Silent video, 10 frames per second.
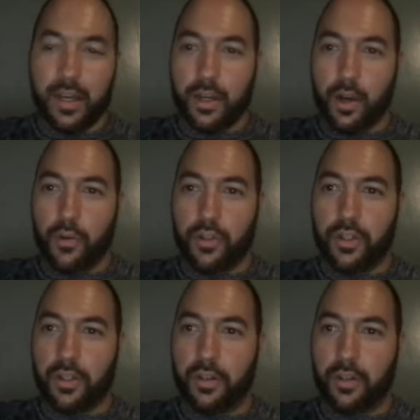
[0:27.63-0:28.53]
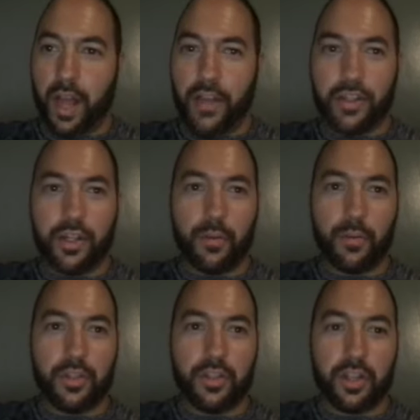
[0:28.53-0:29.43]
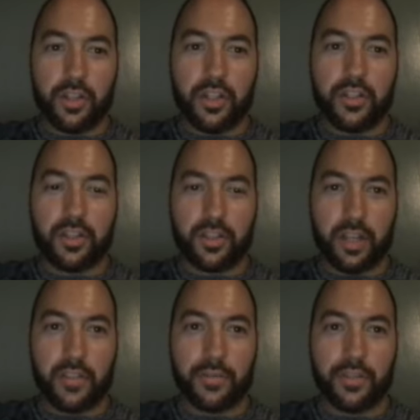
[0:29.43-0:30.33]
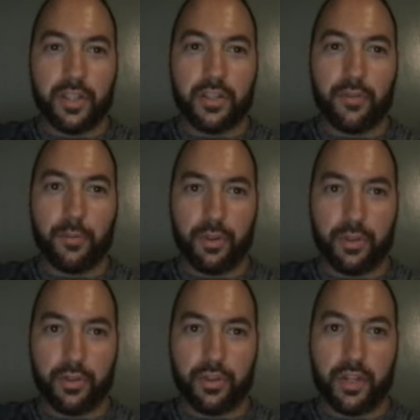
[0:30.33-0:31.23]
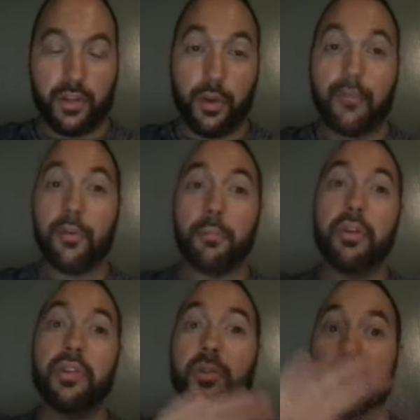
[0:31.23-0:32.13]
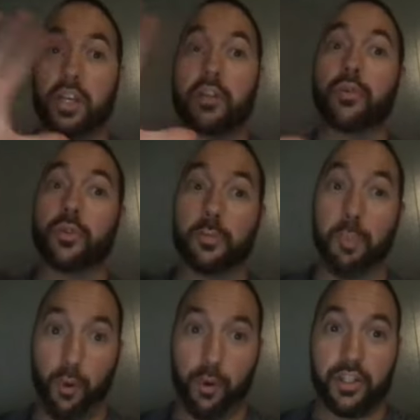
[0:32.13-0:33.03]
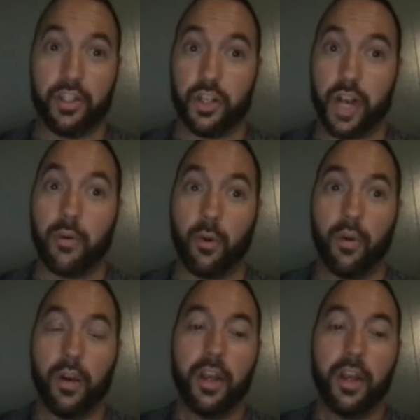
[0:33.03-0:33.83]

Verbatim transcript: Coach, last year was such a successful season for Bristol Central and for Bristol Central sports in general.